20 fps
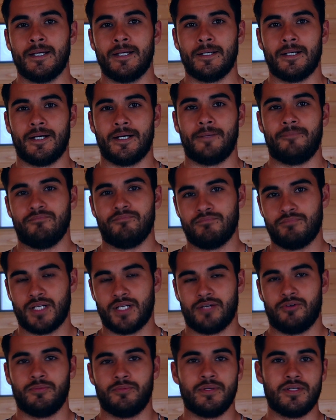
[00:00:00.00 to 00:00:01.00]
but
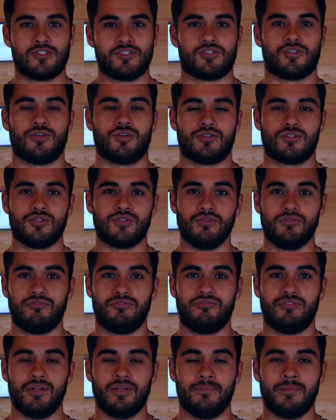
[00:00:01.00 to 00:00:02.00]
I will be sure to
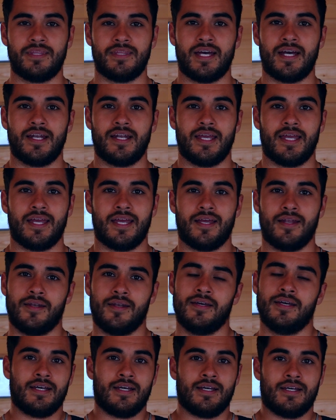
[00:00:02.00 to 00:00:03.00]
film that and
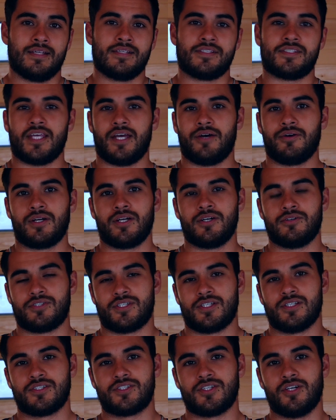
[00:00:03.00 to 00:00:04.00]
see how it goes.
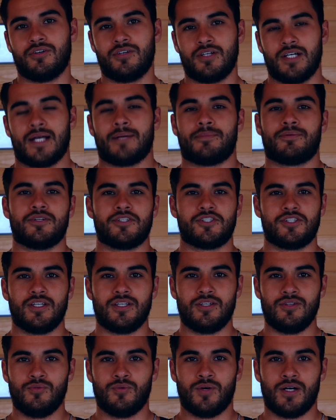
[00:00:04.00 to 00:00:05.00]
So I appreciate
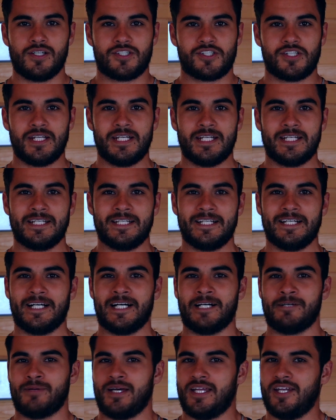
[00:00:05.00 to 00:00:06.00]
you watching.
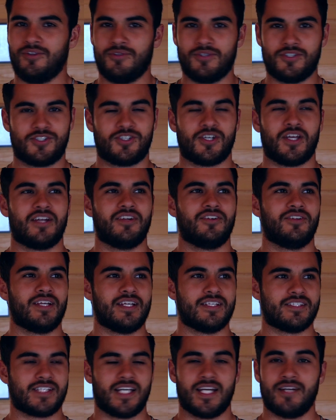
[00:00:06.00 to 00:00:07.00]
I know this channel
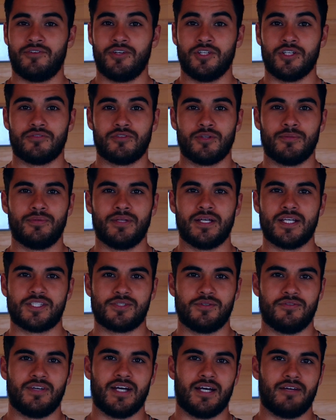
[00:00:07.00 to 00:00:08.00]
is kind of all over the place.
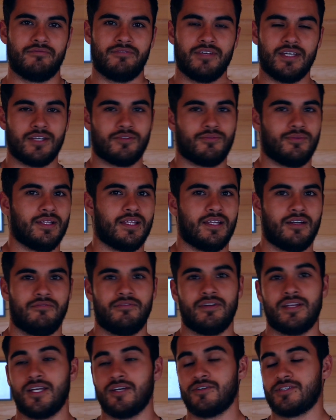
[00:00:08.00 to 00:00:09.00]
We've got vegan related
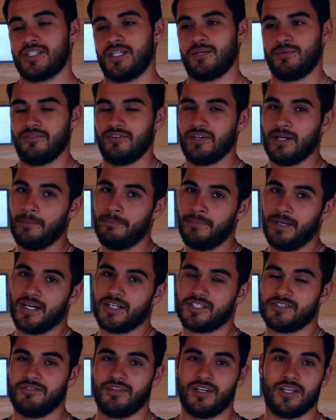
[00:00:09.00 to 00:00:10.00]
videos now. We've got a
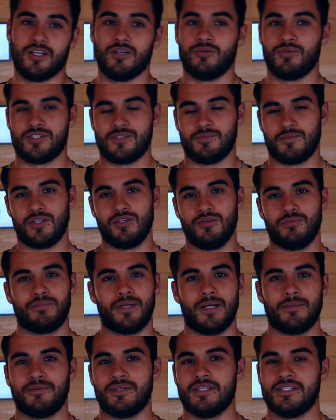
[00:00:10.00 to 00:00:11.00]
box video with some cute
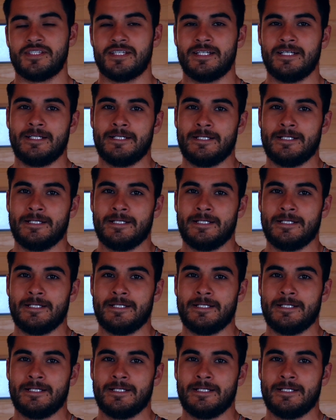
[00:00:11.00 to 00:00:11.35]
puppies.